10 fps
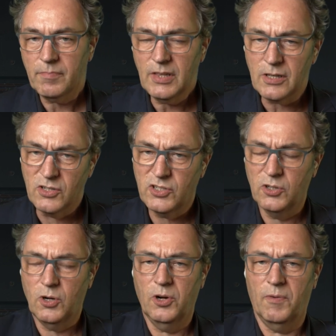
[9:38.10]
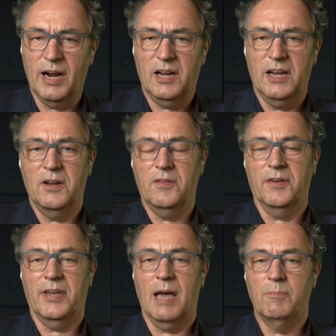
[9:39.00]
So go directly into the
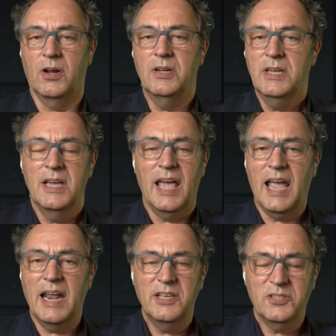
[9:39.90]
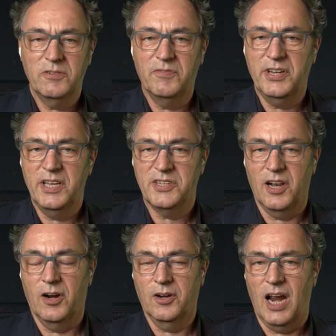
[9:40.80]
camera. Any sort of
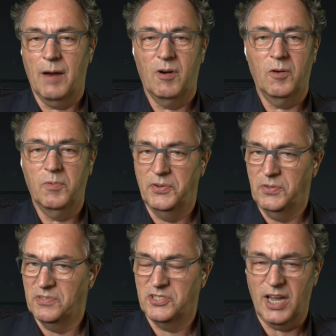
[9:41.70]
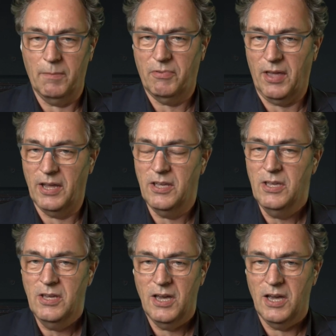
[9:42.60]
DSLR camera will do the same thing.
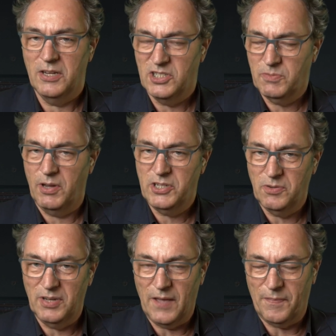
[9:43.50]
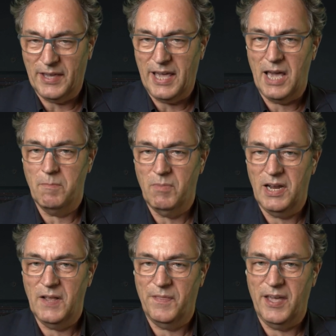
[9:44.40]
Just make sure you get the Cam
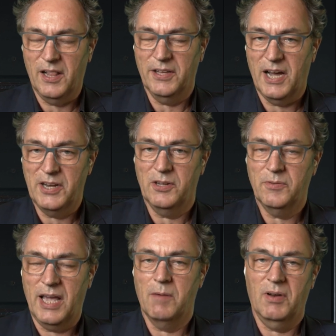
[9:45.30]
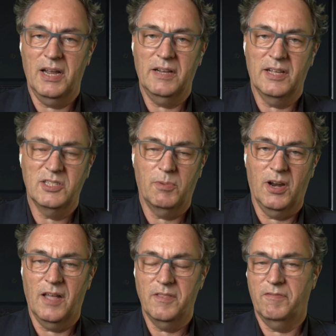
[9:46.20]
Link, the Elgato Cam Link. That's about
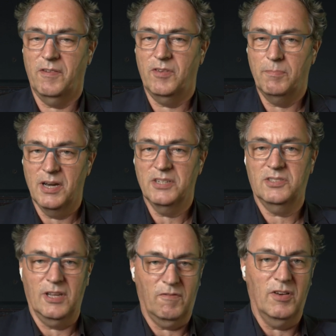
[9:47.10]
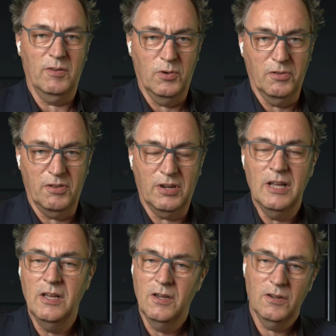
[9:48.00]
$150. Definitely worth it.
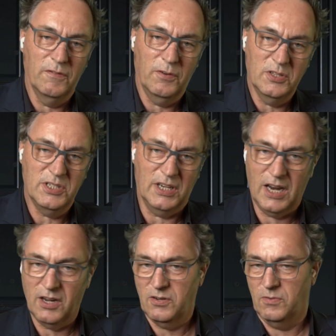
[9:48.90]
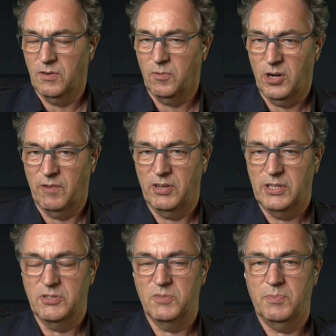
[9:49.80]
converts it into whatever
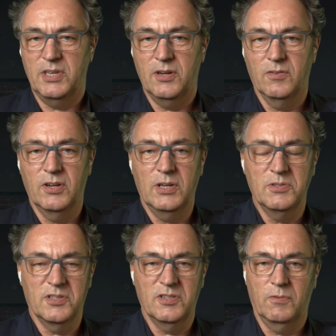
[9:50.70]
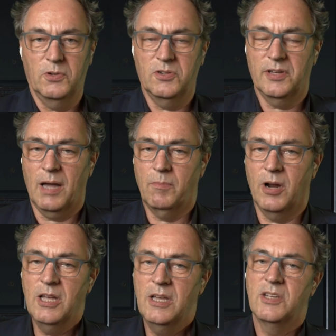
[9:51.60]
USB you're going to use as a virtual camera.
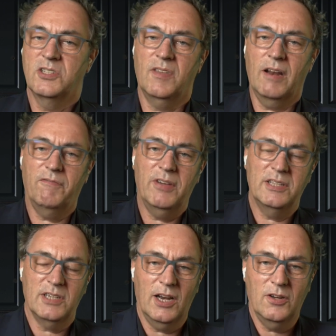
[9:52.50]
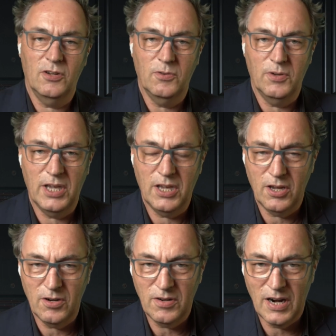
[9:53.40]
So that feeds into
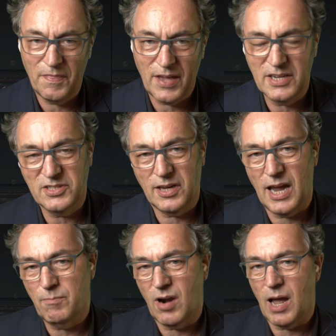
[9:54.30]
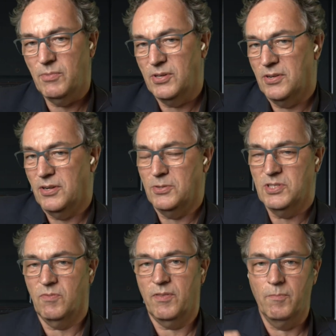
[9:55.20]
here, and that is the camera I'm going to use
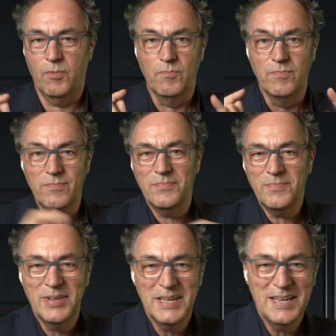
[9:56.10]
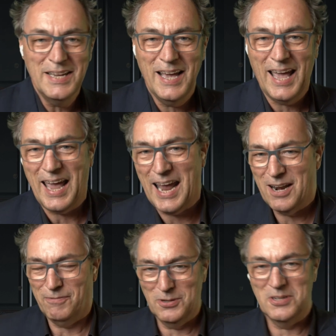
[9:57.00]
for the mmhmm, and
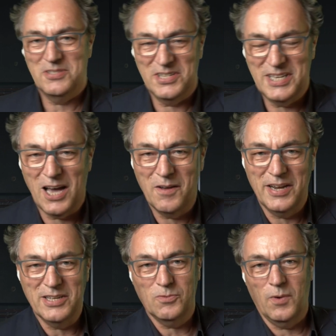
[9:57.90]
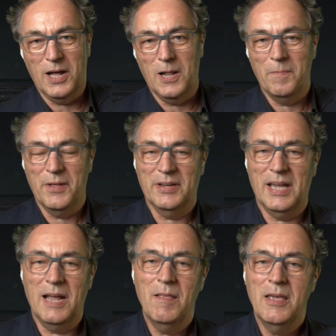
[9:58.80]
of course the sound as well,
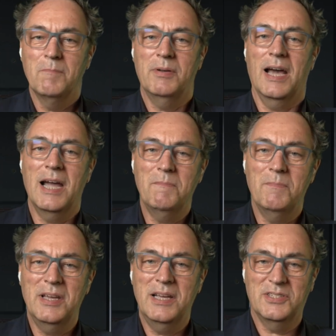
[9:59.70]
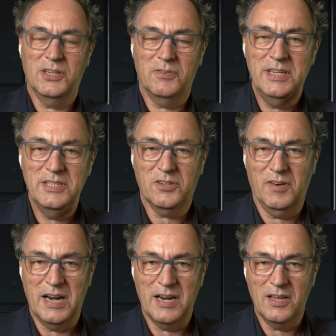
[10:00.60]
okay? Behind me is a green
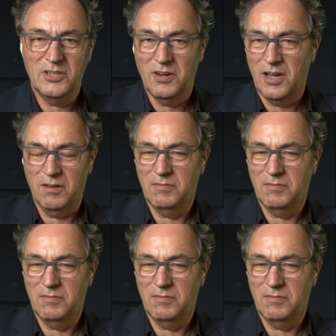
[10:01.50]
screen. The